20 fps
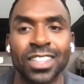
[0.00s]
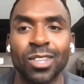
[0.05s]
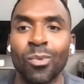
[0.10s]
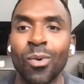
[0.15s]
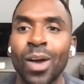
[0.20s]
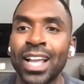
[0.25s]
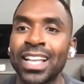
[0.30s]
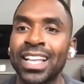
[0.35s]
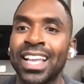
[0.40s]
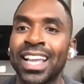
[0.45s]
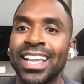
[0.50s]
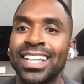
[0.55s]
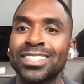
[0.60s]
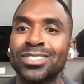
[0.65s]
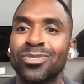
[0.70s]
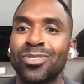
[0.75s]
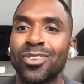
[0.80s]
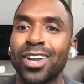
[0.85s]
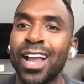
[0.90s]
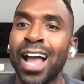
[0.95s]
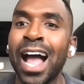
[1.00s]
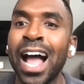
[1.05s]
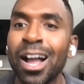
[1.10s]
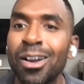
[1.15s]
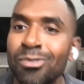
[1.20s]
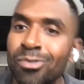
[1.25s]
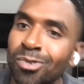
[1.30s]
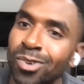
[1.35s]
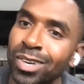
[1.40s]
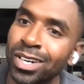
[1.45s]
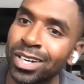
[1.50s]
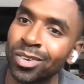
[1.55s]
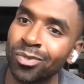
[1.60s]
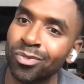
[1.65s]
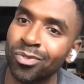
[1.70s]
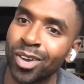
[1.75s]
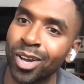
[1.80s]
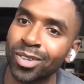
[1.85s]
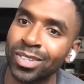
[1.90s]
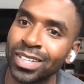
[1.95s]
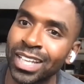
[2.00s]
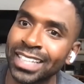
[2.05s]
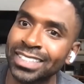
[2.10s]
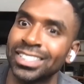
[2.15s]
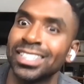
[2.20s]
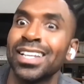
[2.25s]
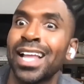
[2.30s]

The white gays forgot what it felt like